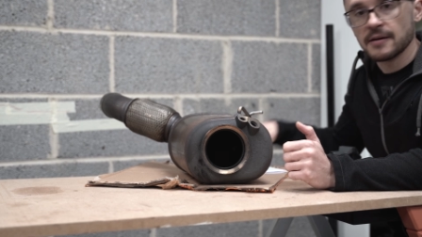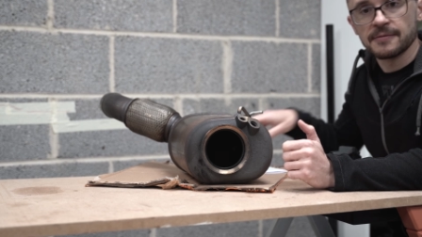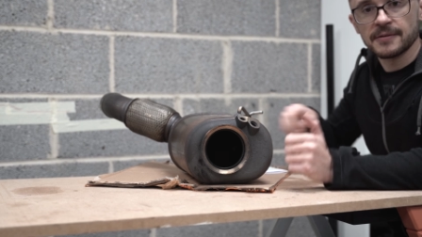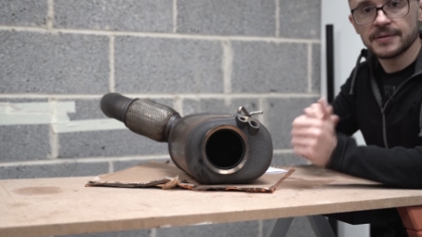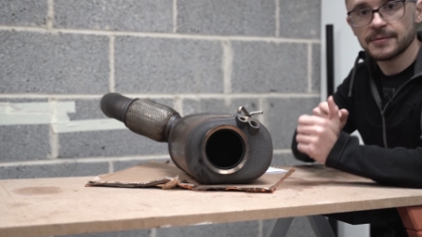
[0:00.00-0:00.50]
A
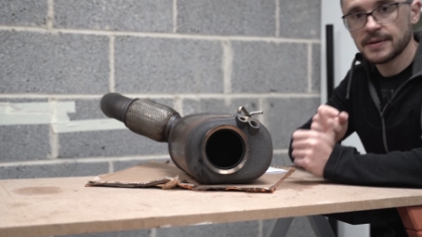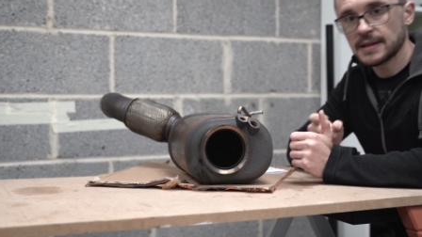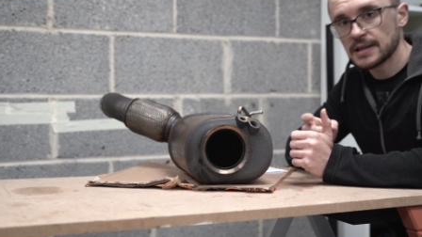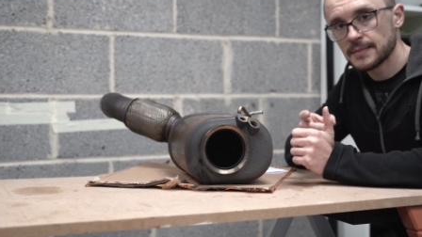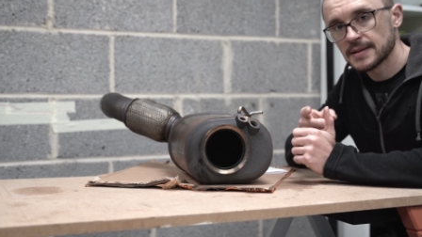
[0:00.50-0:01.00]

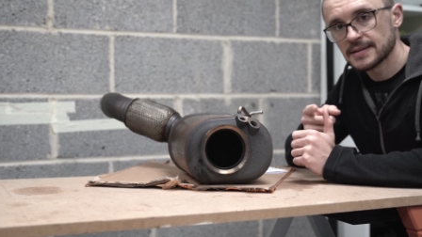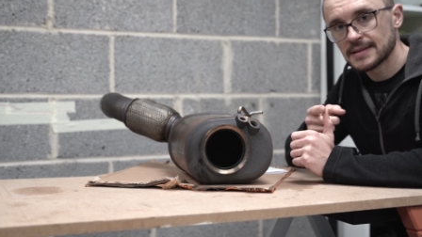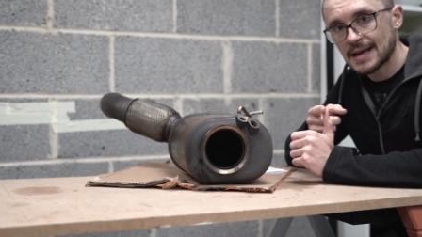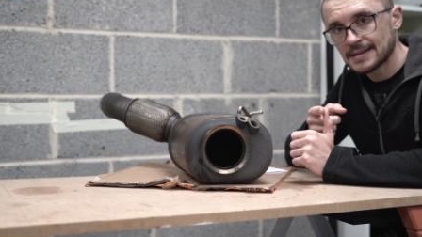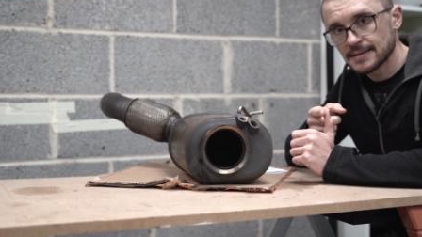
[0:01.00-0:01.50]
filtering
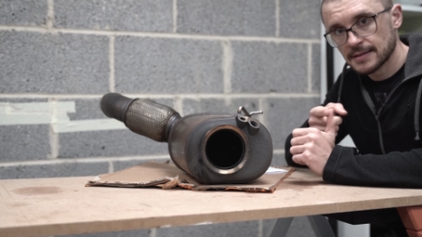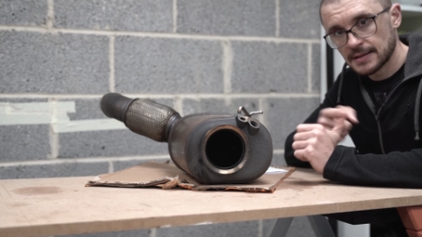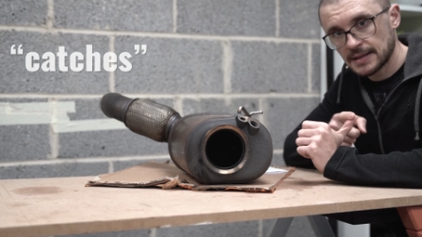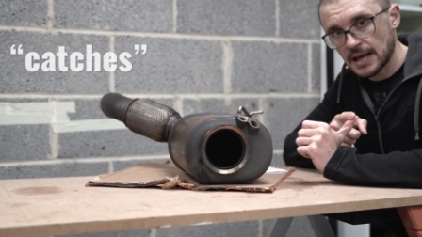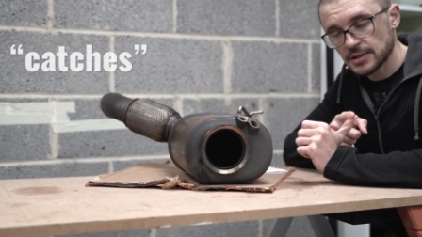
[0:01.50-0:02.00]
element that
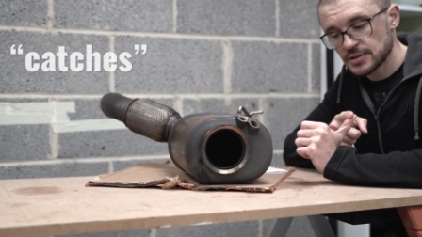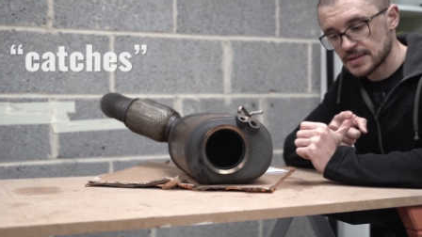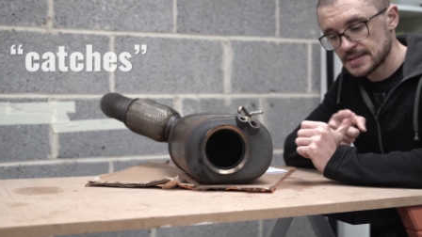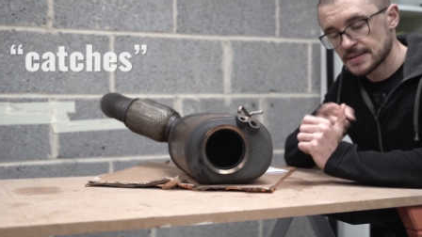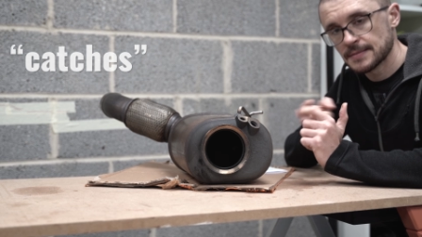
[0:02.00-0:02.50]

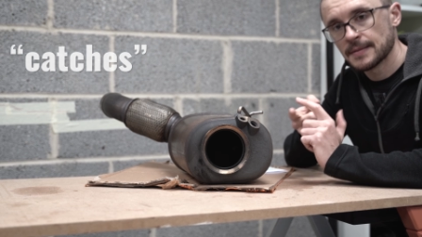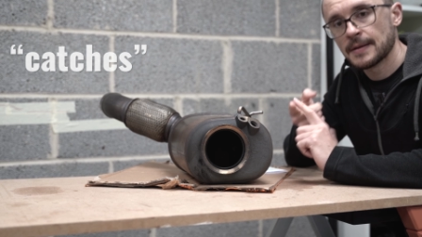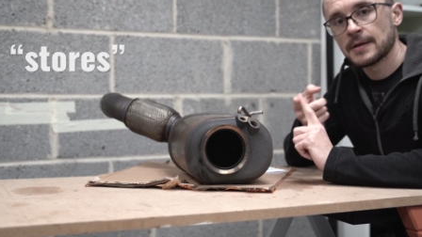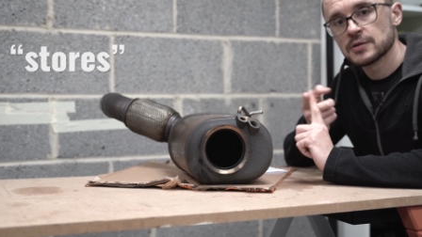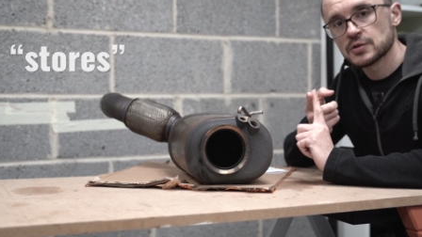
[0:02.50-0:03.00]
catches,
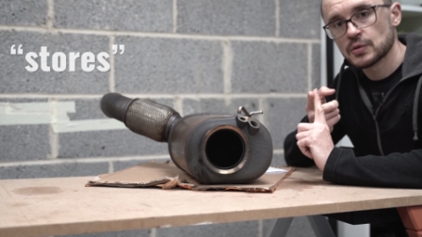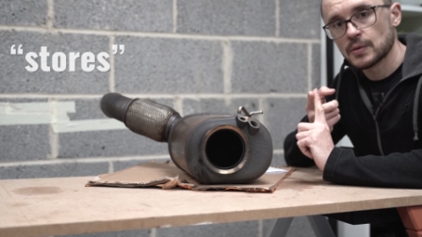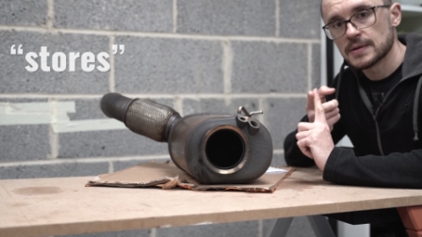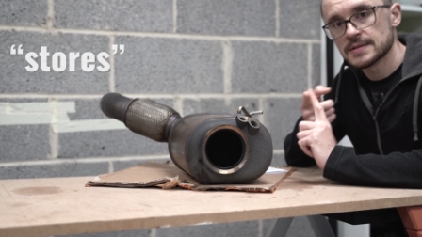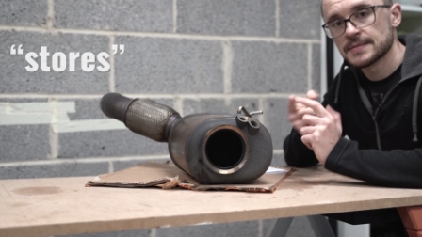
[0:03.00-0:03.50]

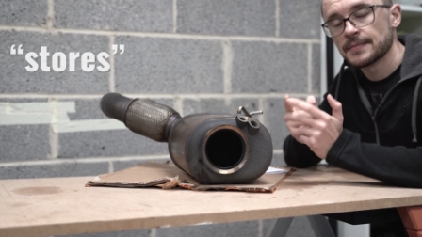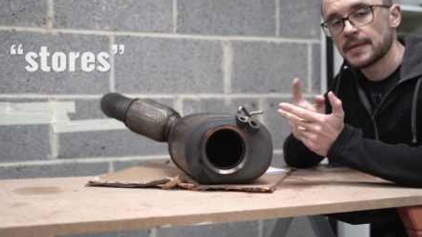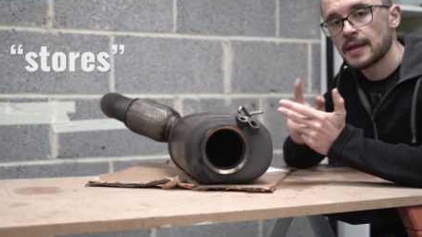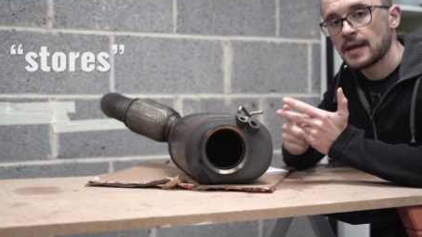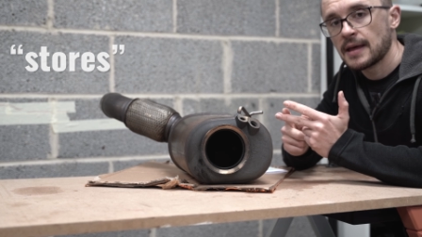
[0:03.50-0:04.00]
stores,
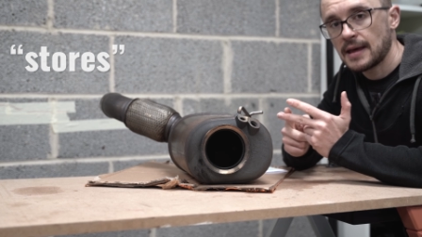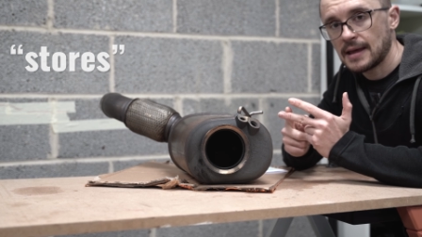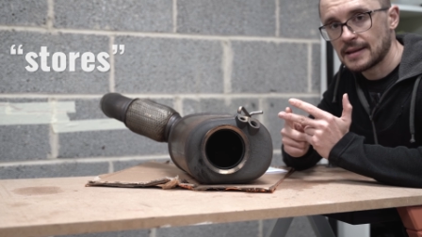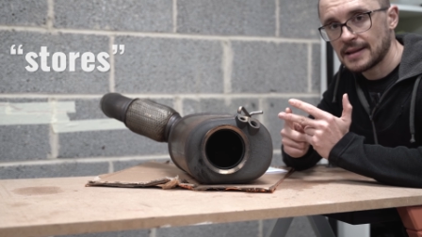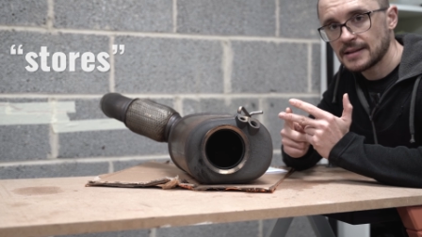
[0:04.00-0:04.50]

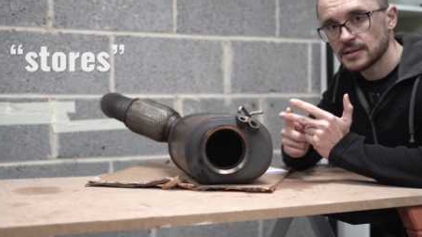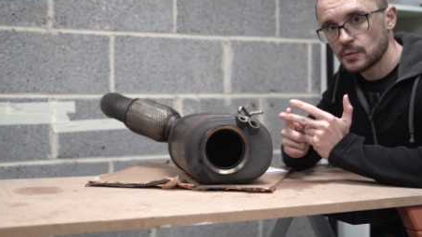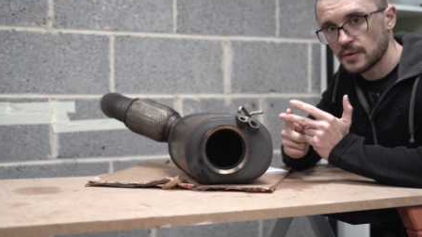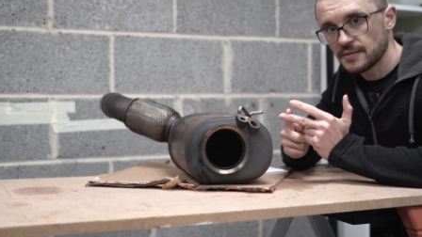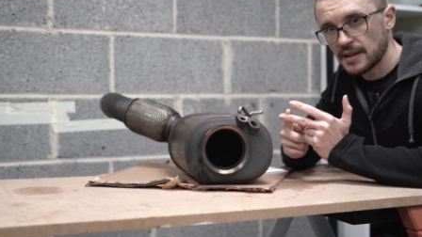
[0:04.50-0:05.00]
and
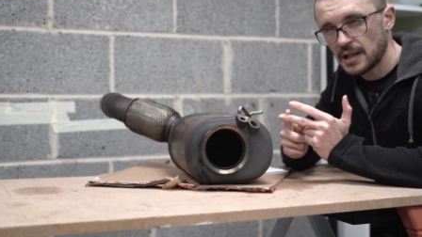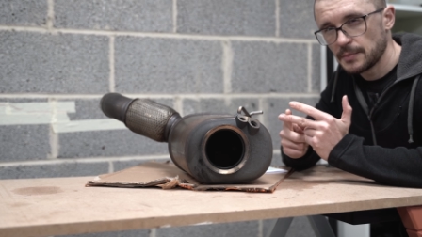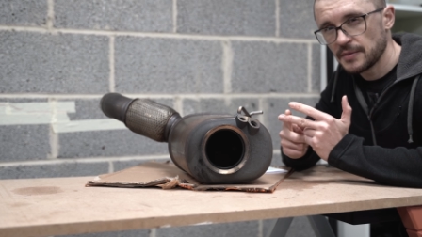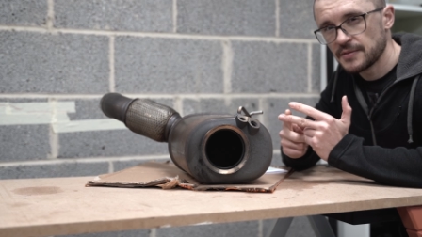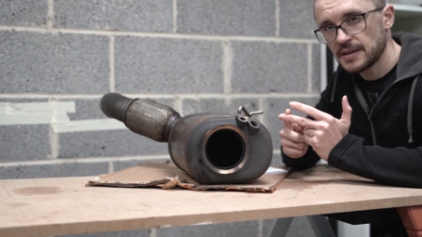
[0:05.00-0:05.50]
later with the
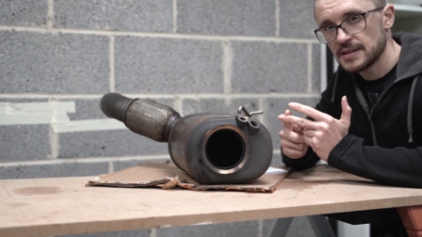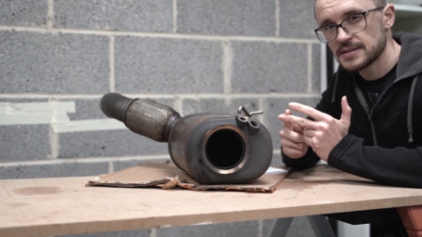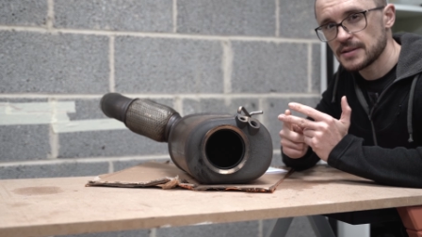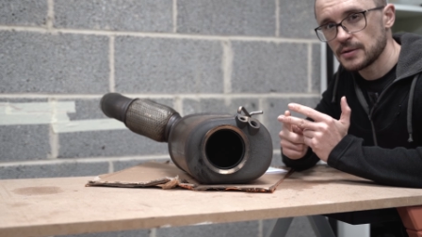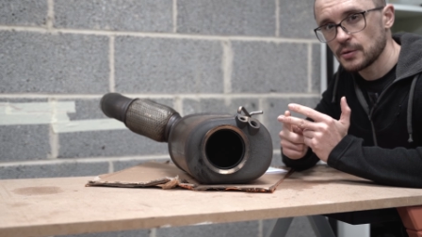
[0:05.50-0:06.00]
help of the
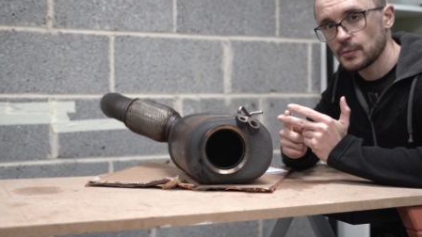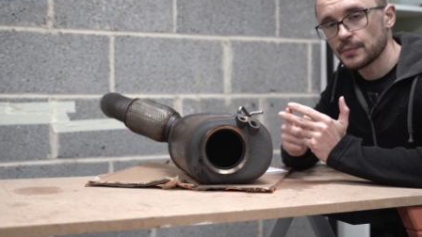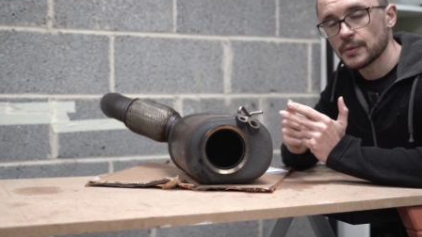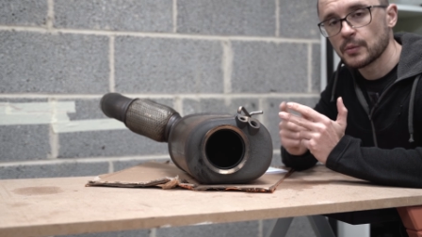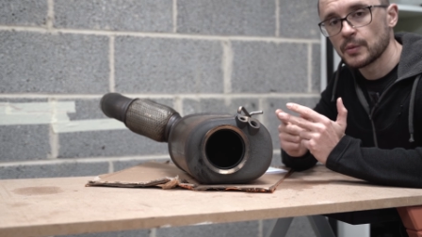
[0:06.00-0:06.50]

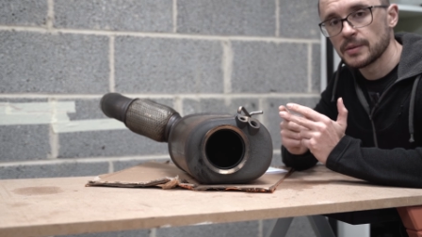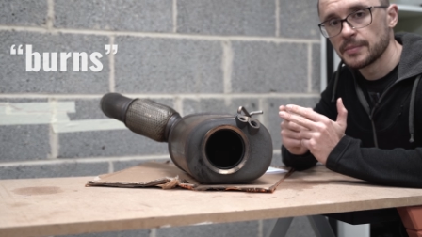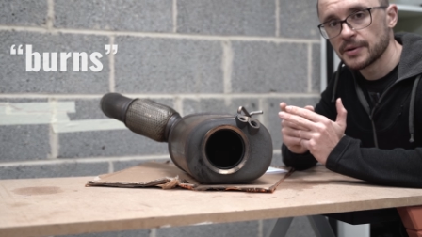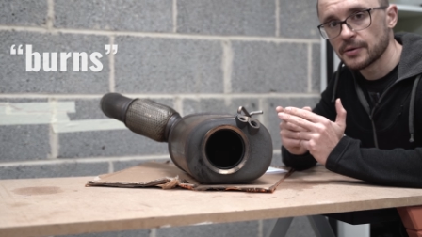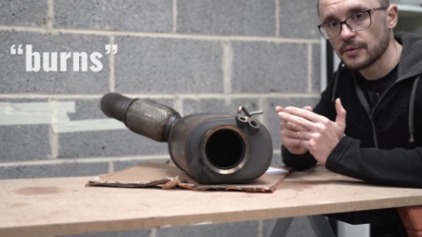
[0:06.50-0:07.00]
ECU will
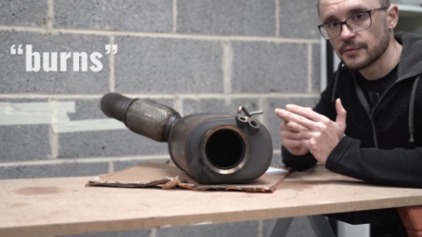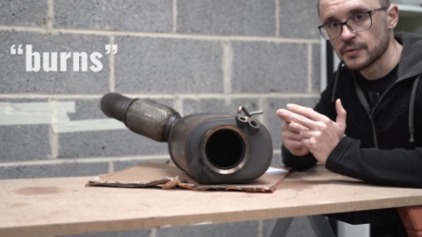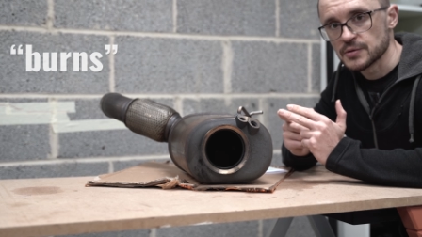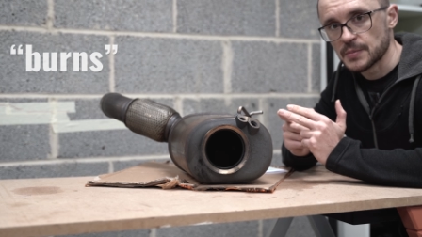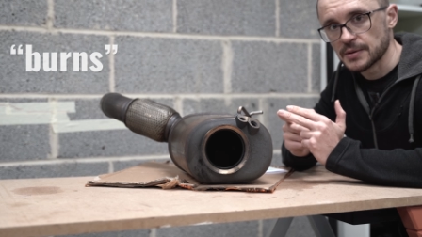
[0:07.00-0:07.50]
burn off
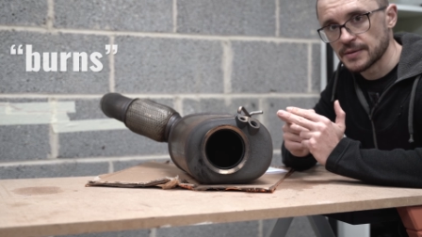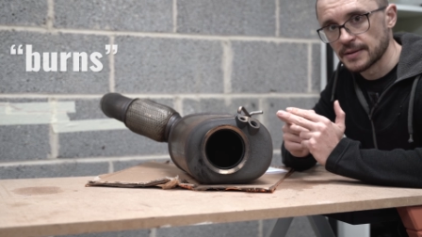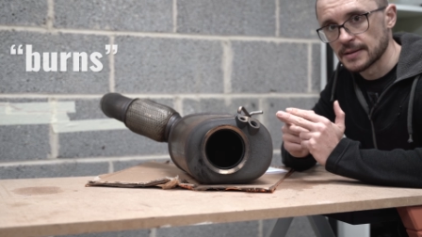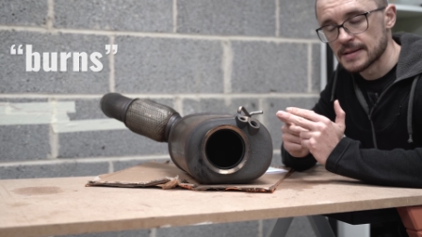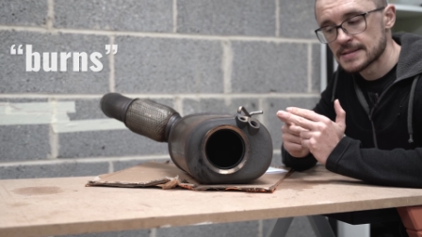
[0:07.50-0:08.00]
those
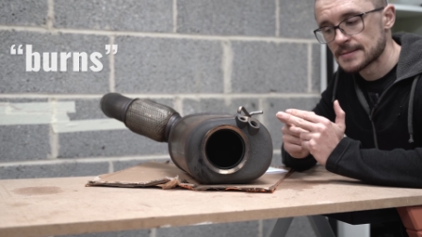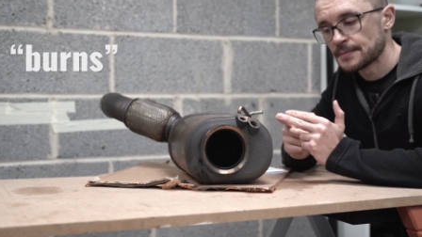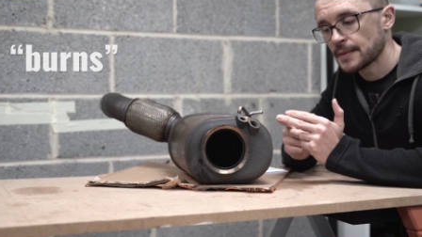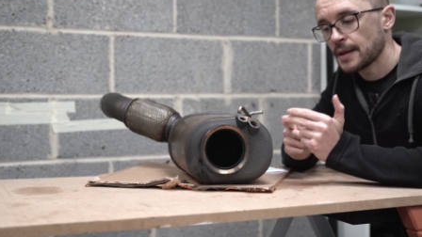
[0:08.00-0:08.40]
particulates,